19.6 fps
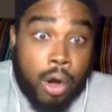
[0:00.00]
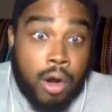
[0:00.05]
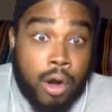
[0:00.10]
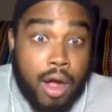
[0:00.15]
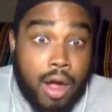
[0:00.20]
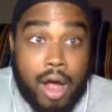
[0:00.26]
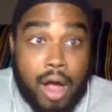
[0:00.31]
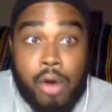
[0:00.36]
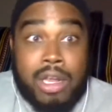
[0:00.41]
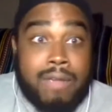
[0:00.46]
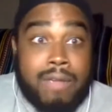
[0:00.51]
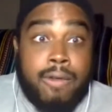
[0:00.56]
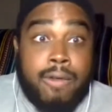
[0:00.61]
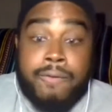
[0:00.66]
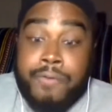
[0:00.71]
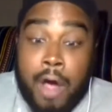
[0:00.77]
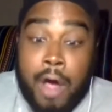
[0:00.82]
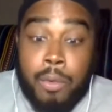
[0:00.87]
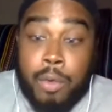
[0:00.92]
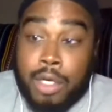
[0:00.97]
I don't give a
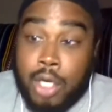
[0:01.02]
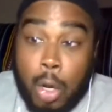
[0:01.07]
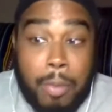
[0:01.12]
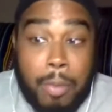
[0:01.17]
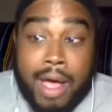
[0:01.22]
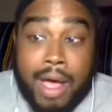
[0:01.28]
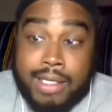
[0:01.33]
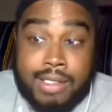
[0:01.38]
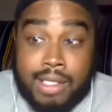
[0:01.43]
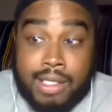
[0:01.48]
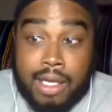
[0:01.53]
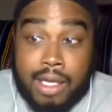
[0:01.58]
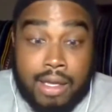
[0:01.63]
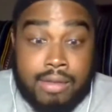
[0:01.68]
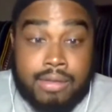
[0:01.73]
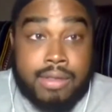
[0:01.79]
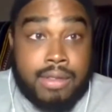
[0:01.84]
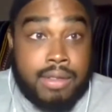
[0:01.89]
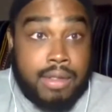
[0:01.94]
fuck what nobody says.